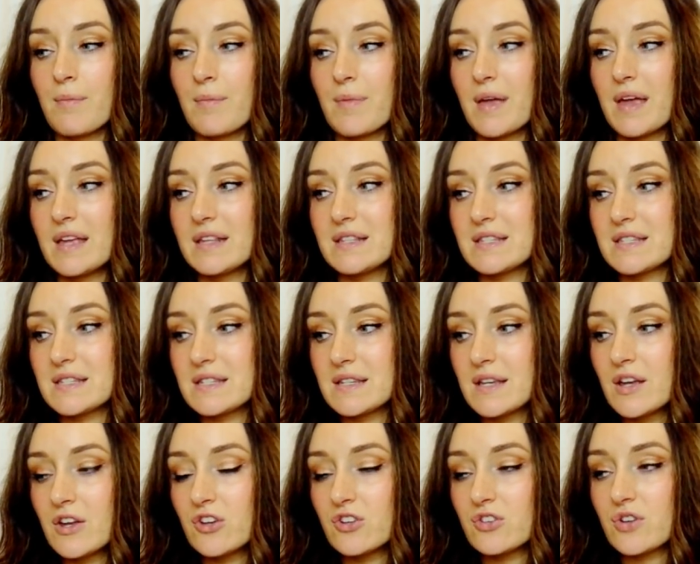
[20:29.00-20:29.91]

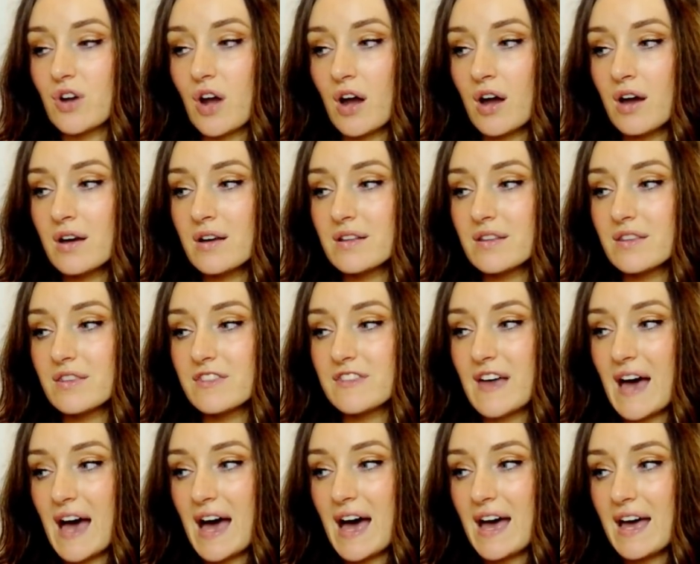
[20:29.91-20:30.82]
It's not
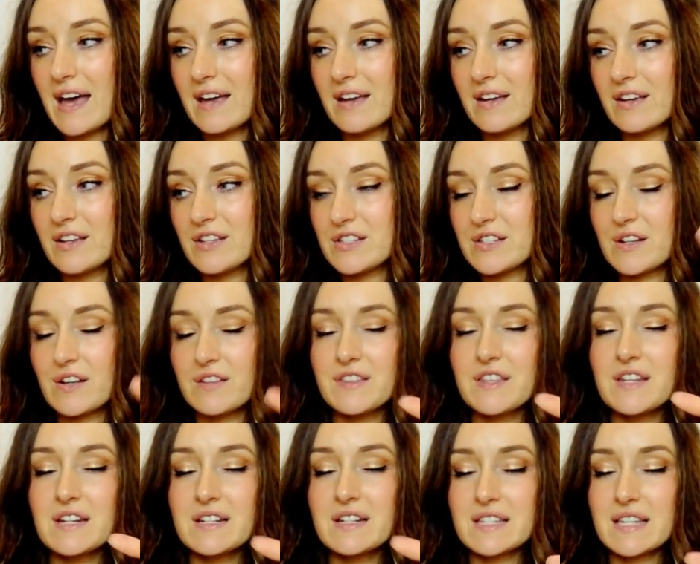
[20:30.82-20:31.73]
that it's
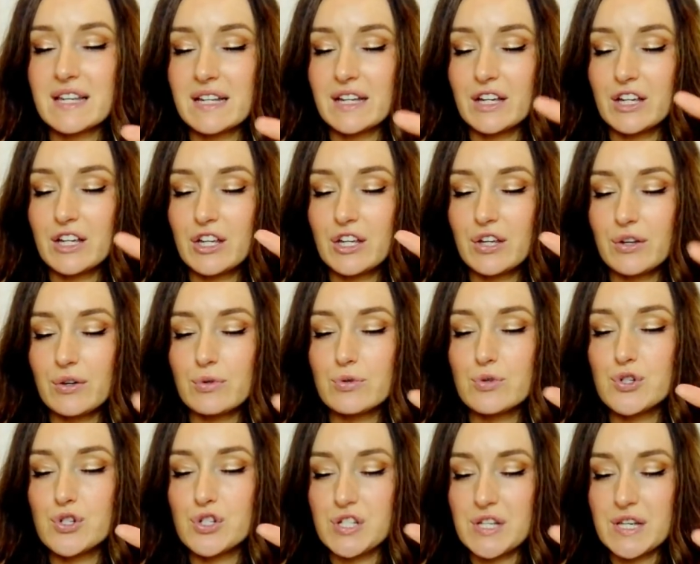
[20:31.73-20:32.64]
like a
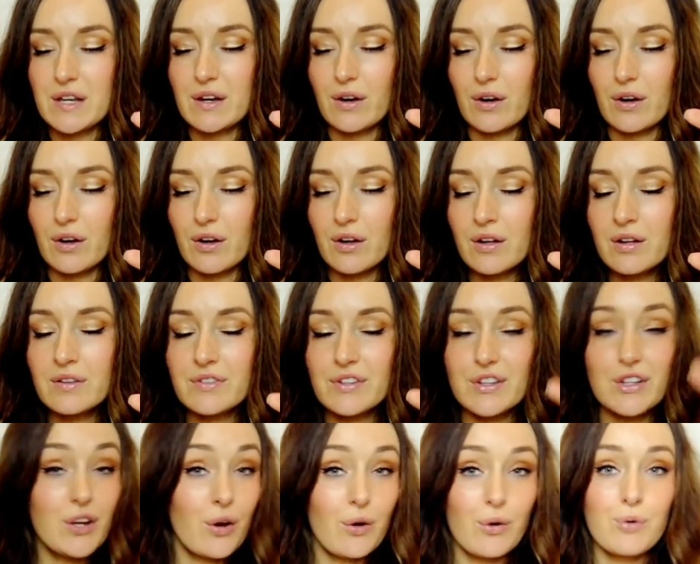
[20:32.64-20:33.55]
huge deal,
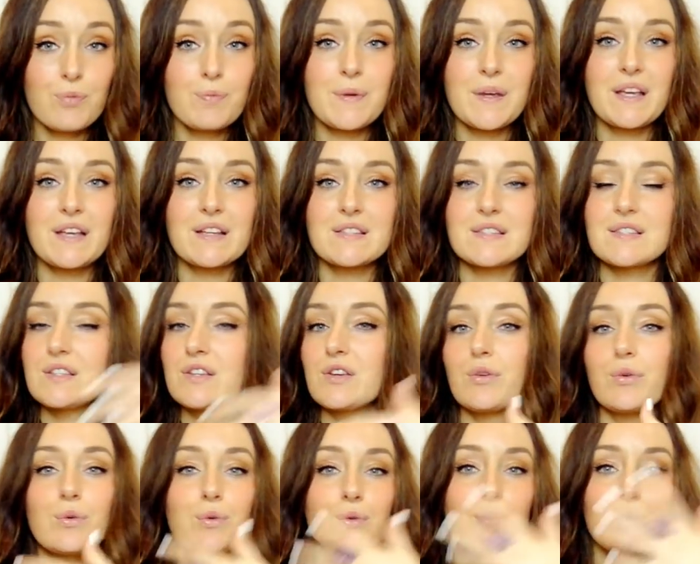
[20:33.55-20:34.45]
you know, because
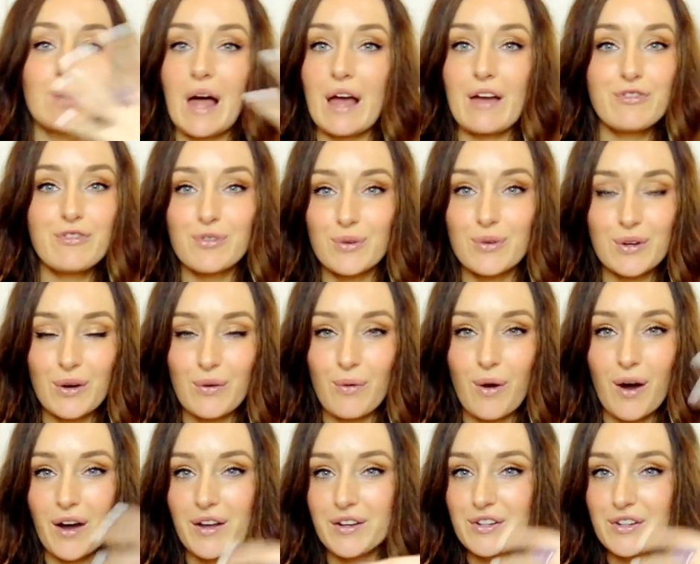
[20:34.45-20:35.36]
life will go
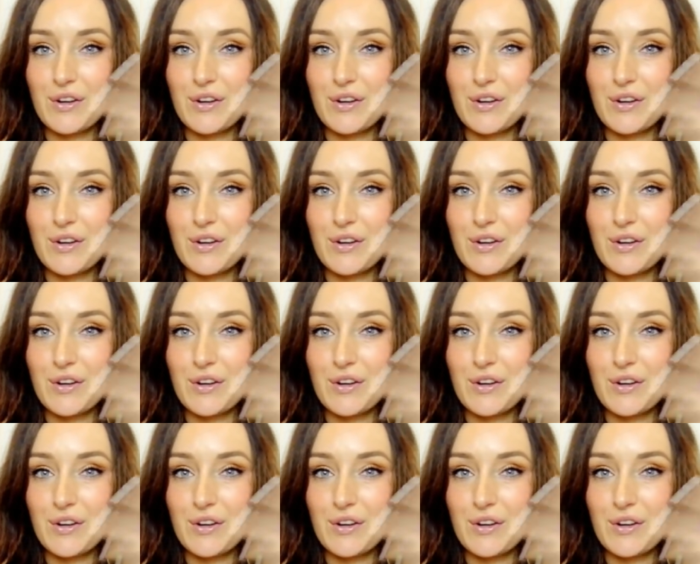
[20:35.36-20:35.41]
on.